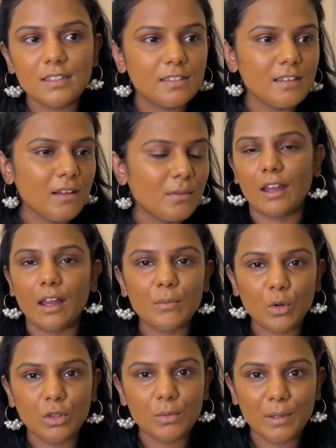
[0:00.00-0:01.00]
yeah, I'm
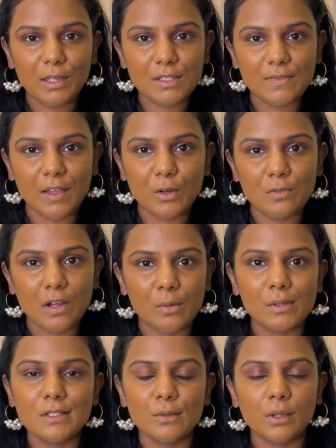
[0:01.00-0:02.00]
not the biggest fan of how
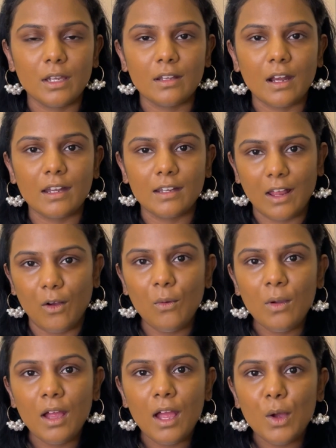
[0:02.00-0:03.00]
it's looking right
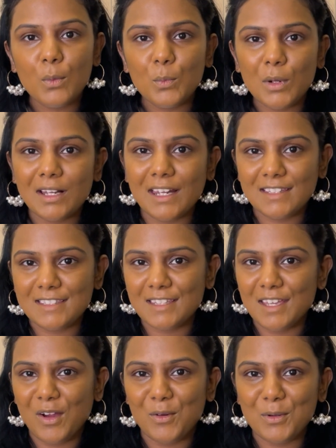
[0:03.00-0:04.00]
now, but let's see
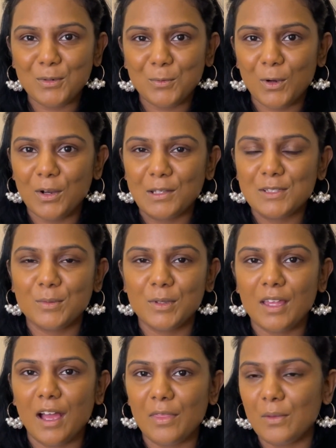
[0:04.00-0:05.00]
how it works
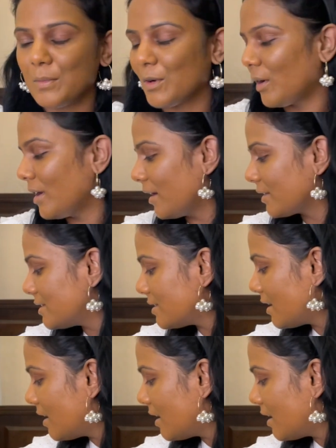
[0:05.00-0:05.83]
with other products.